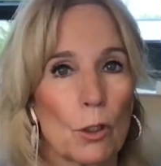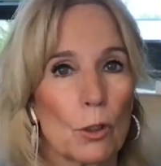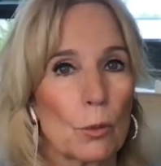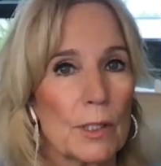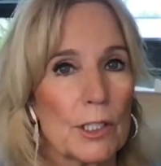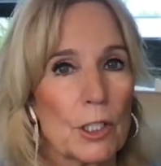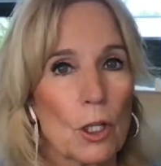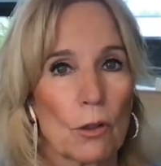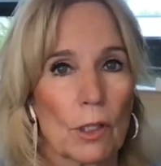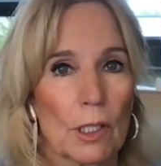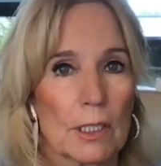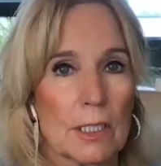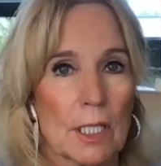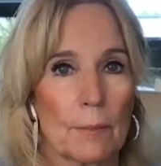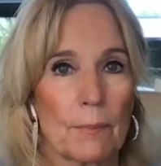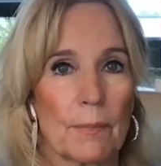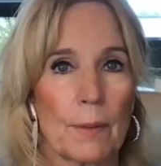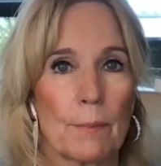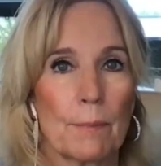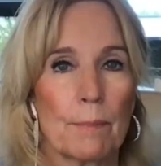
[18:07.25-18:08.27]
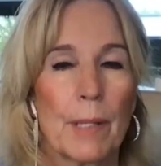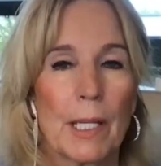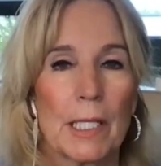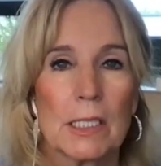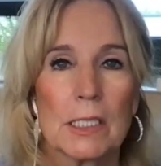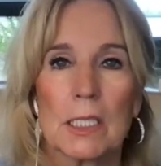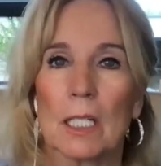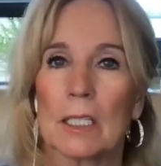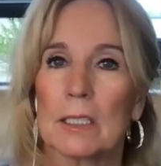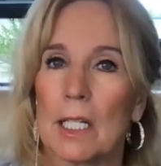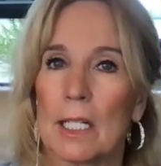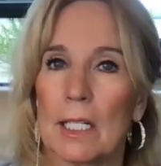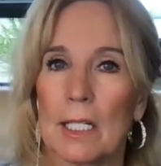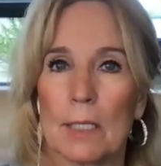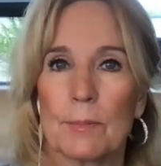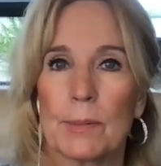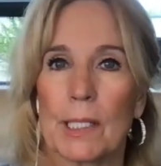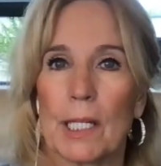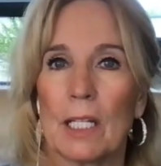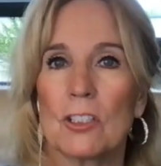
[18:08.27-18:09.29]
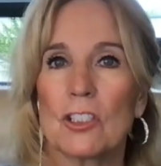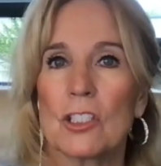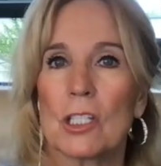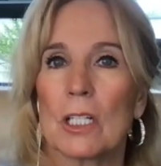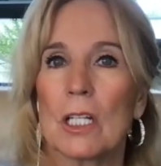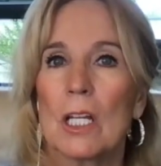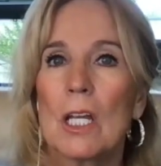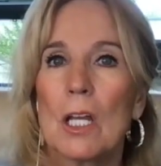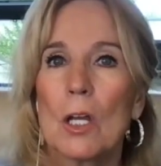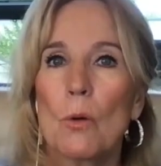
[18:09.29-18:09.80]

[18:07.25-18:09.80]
or we don't accept them based on that application.